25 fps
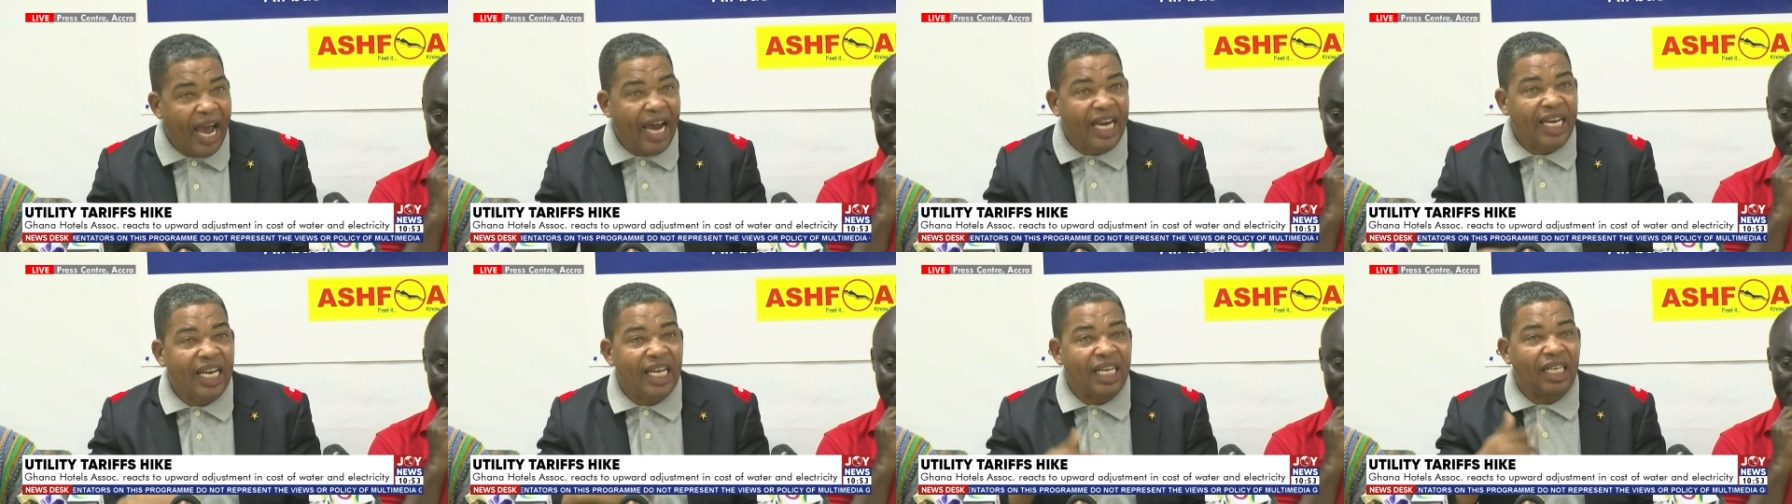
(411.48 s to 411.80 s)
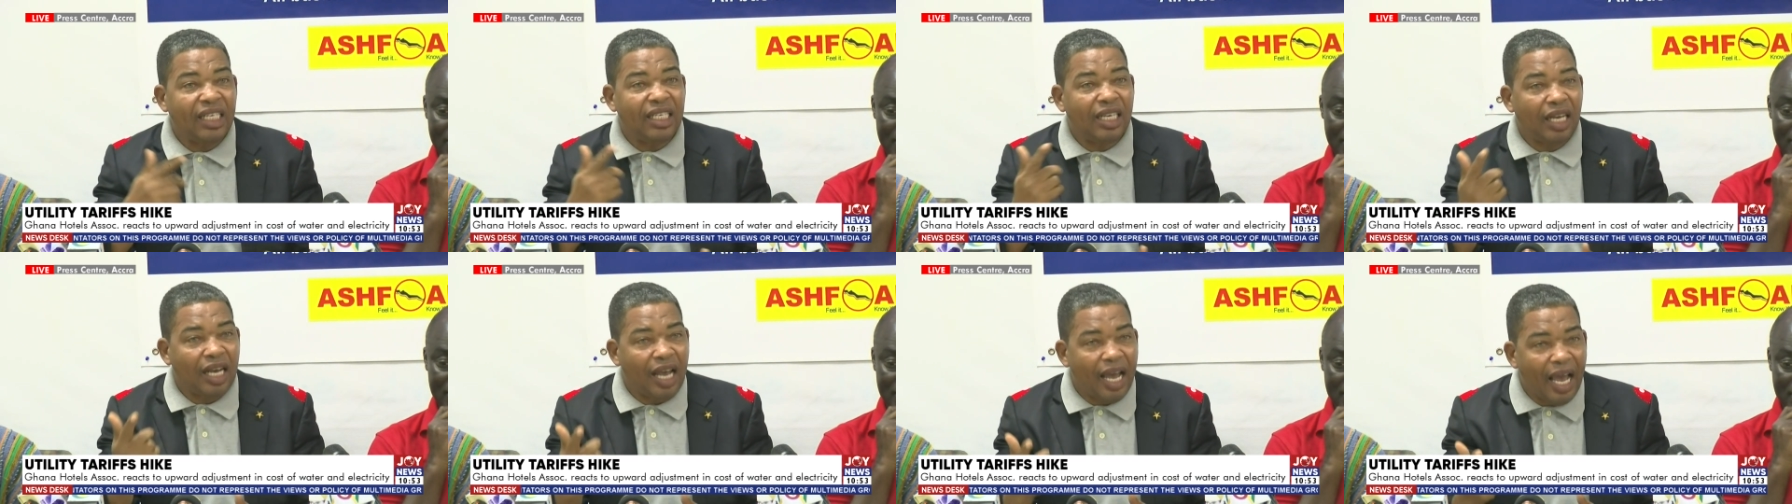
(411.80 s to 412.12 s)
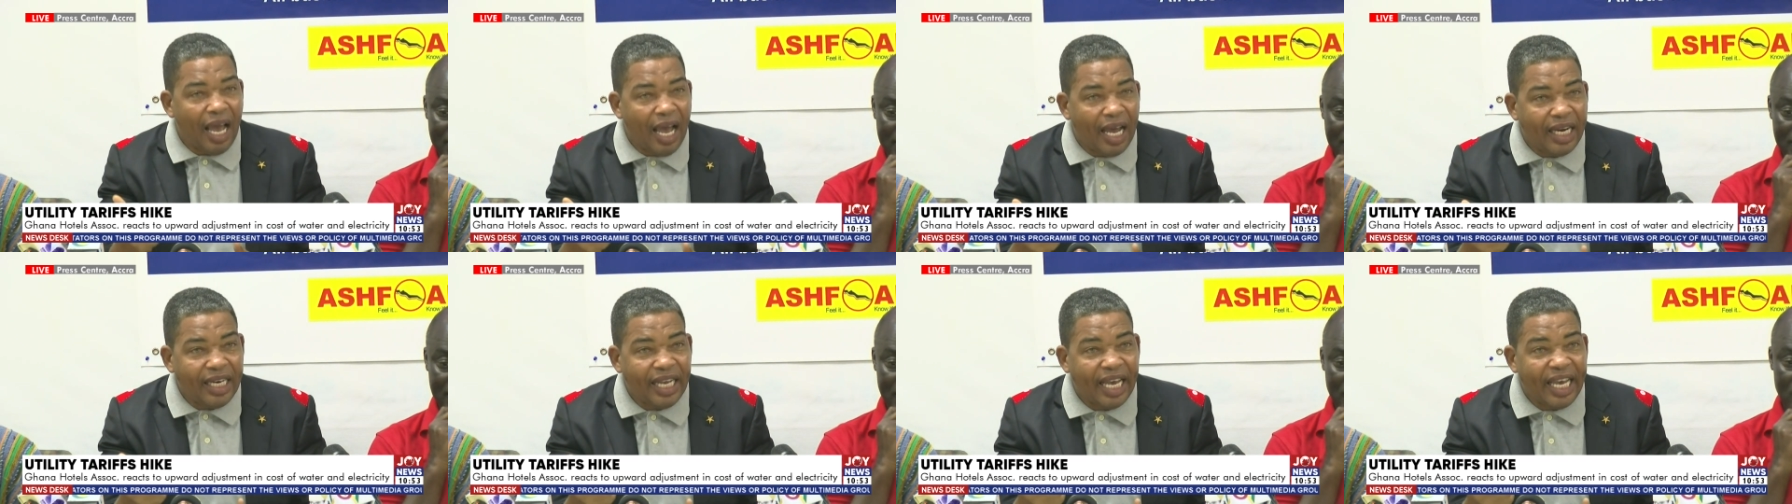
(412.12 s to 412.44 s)
and
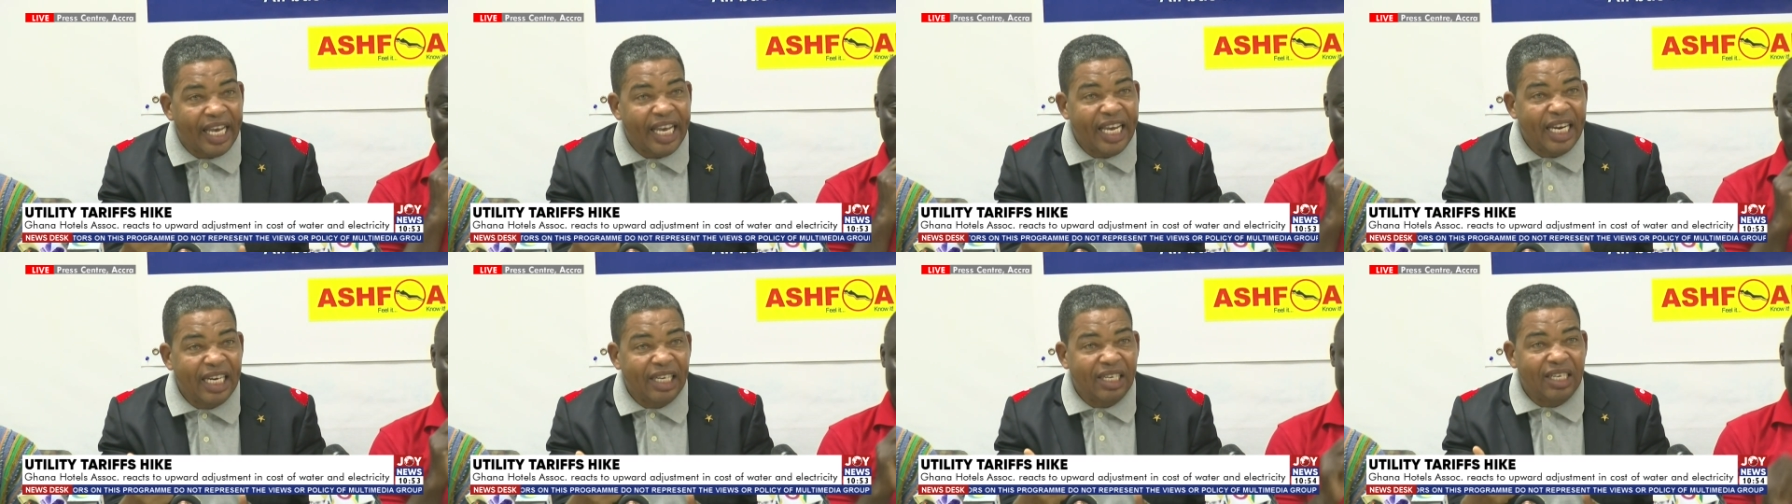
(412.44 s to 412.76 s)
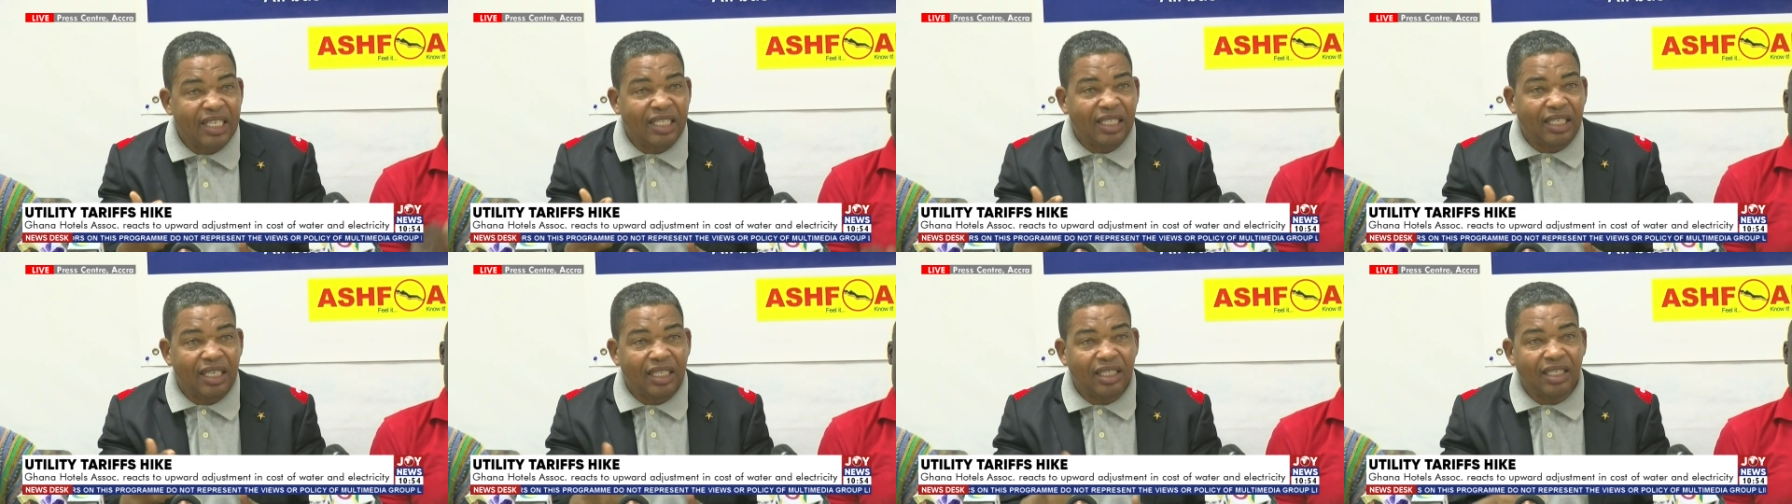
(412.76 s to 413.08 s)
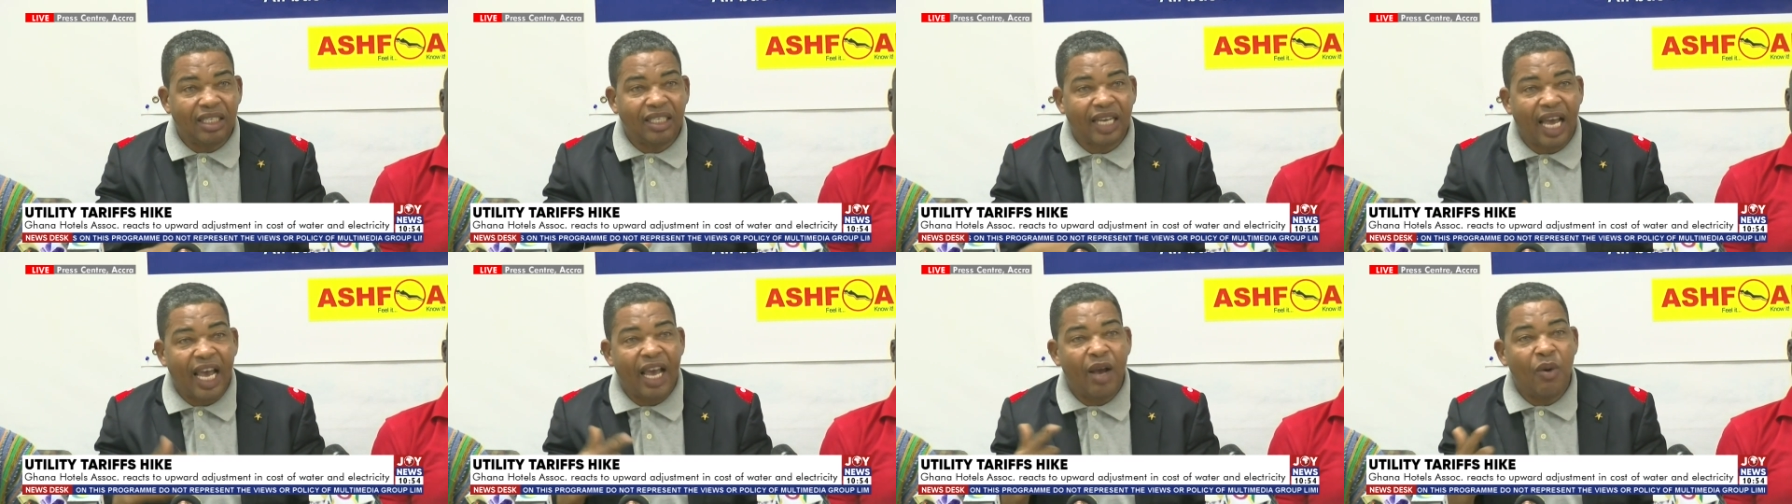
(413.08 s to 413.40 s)
they increased
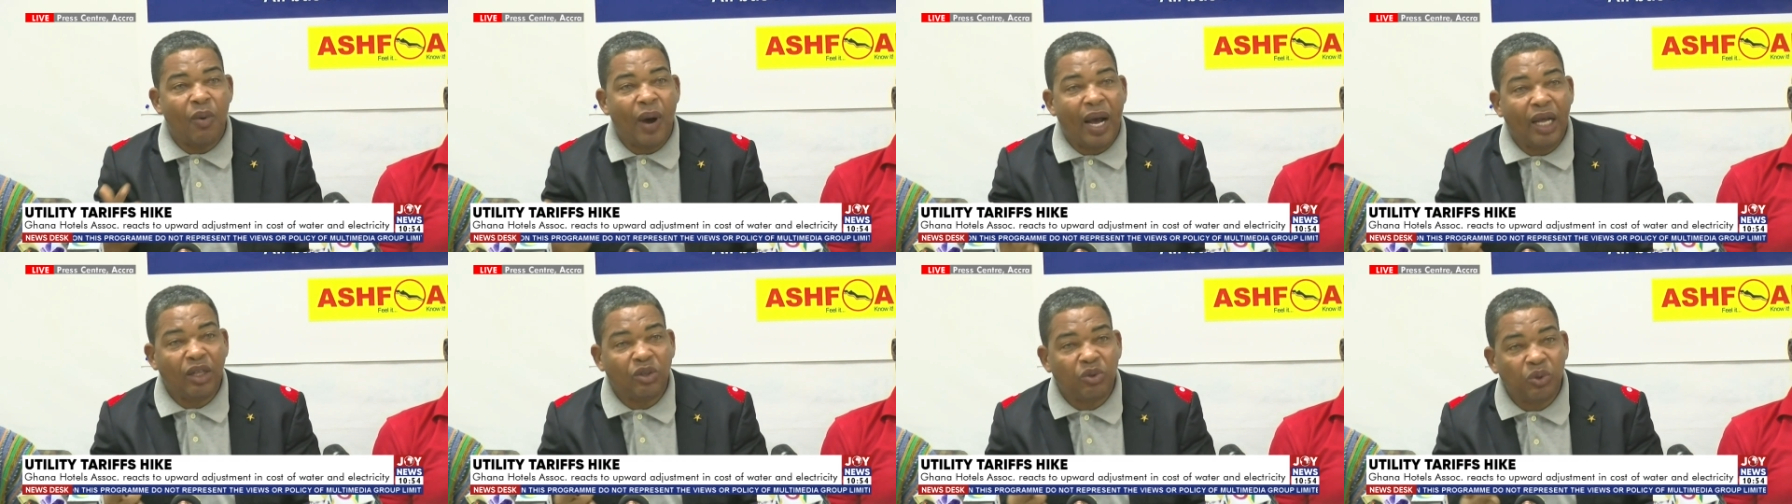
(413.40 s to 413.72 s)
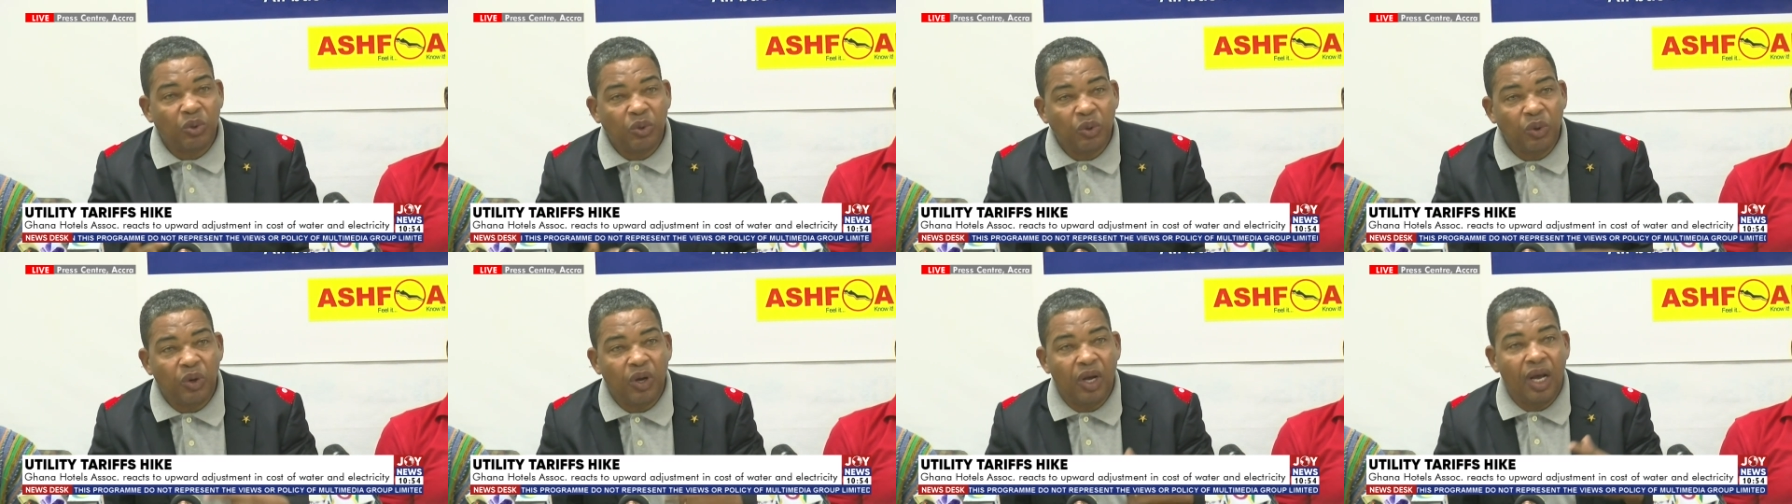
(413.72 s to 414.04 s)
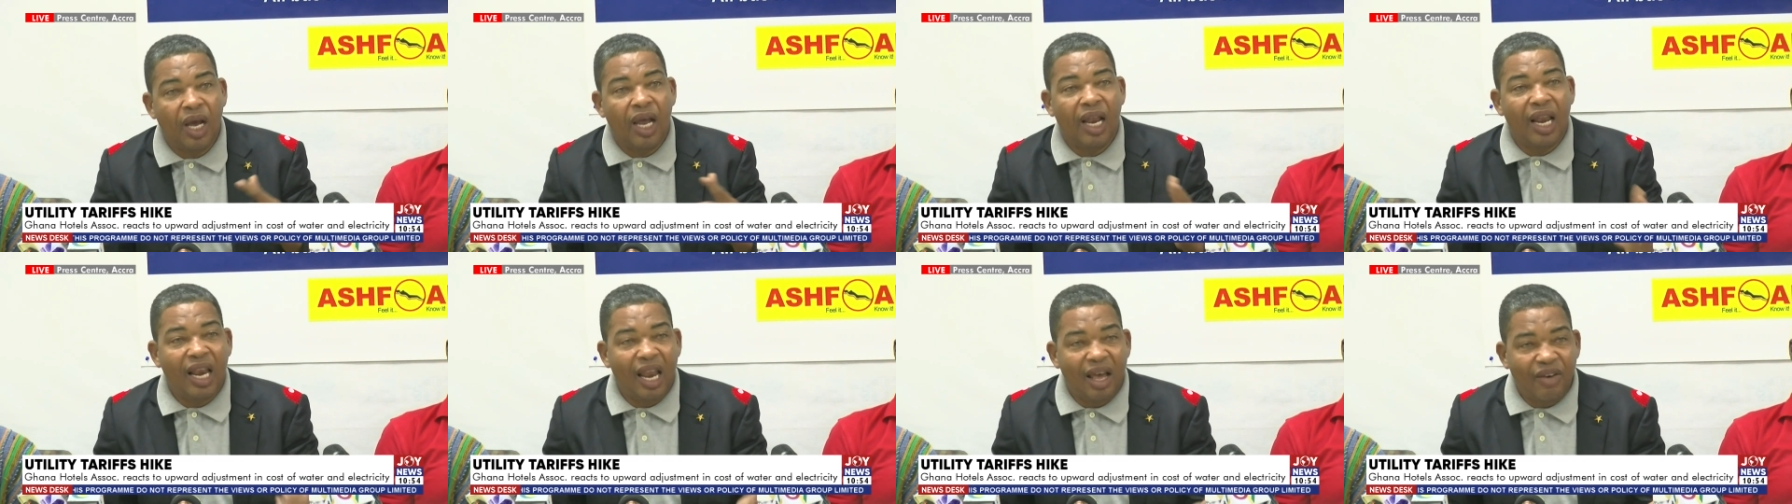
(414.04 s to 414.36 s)
it, then it went to
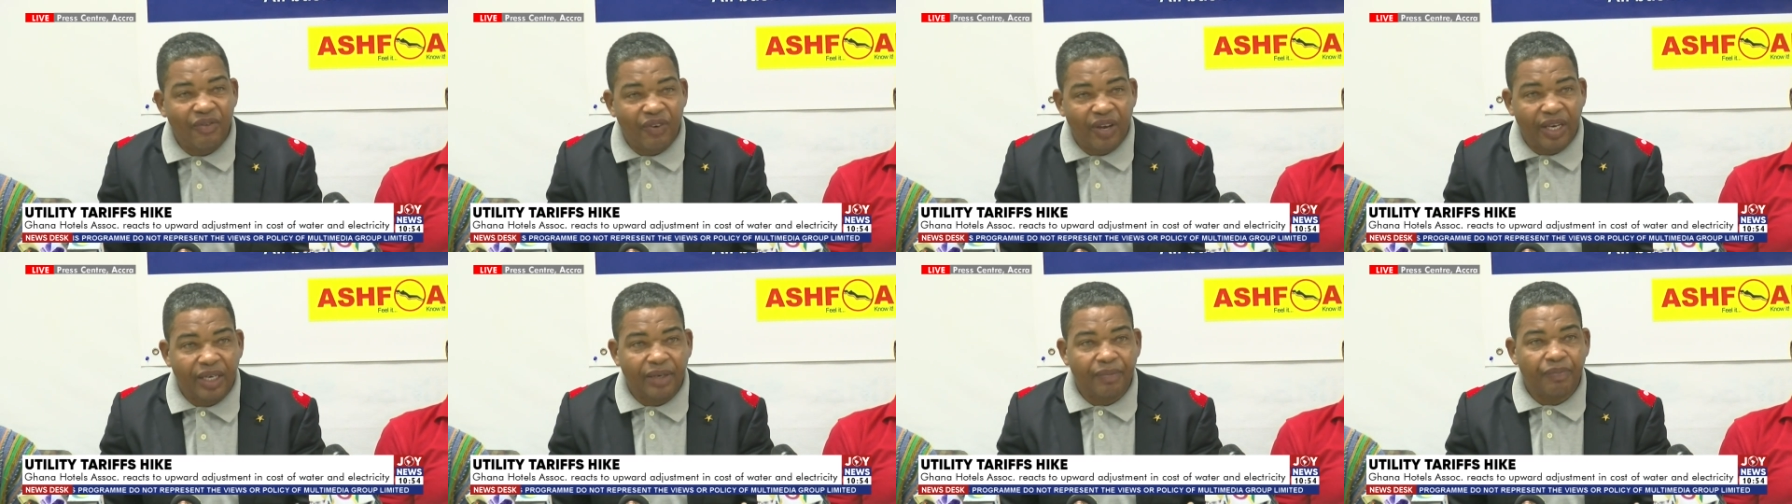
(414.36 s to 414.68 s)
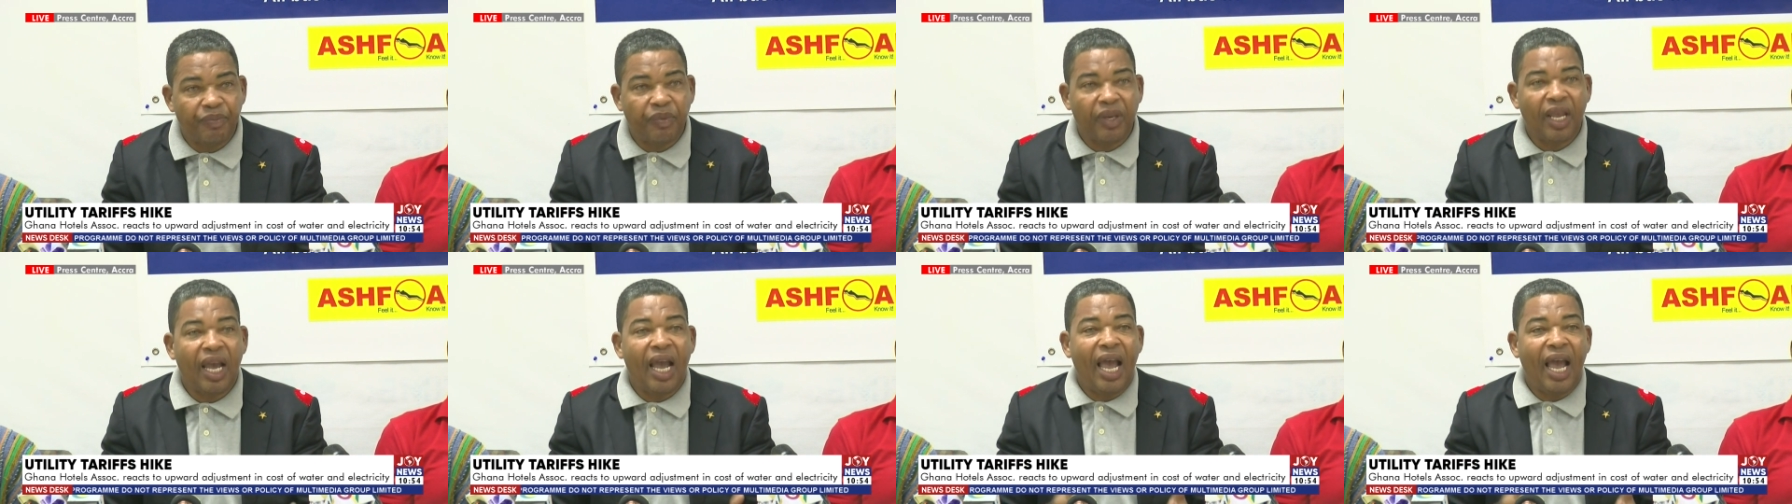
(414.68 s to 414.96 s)
11.